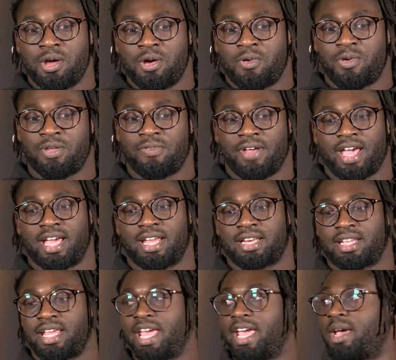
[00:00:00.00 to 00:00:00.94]
We've
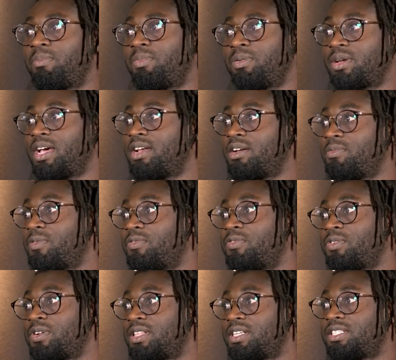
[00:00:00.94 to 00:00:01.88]
had camp kind of
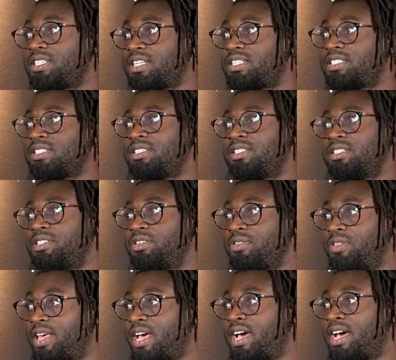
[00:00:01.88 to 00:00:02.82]
before the season to
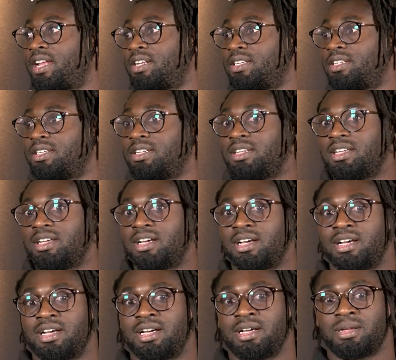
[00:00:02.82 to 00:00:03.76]
do that, and
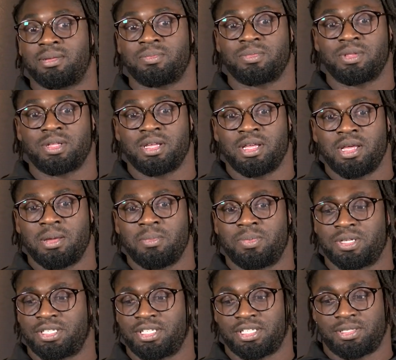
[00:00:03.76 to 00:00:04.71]

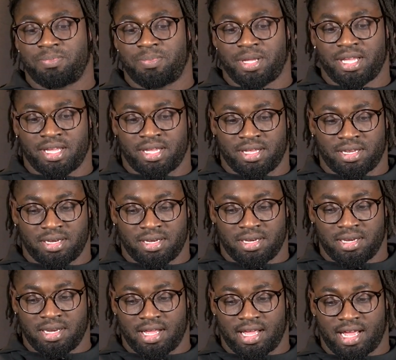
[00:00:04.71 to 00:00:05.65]
but just
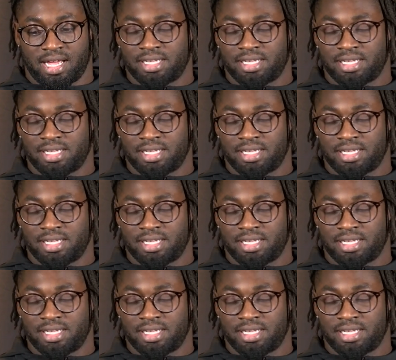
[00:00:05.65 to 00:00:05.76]
being